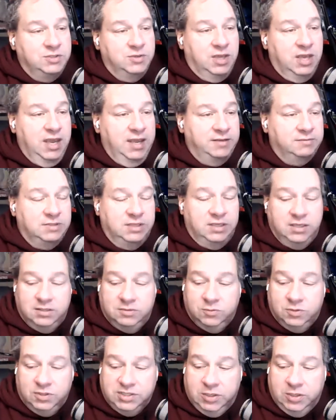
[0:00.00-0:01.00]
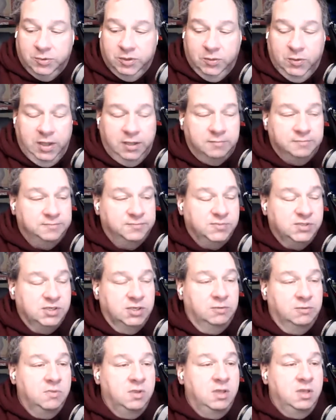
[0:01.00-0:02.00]
you can, and it works out really well.
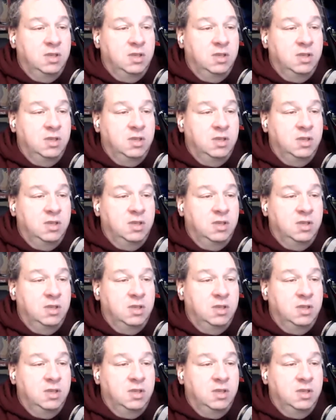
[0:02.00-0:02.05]
So.